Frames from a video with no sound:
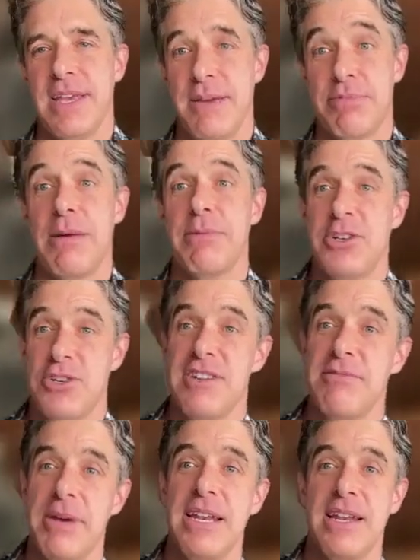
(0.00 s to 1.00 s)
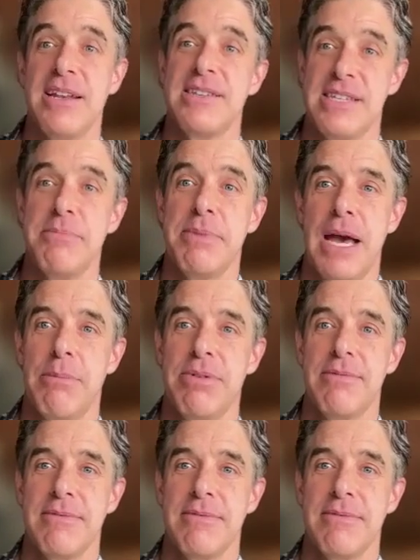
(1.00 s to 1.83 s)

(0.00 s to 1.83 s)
probably should have been in a CPAP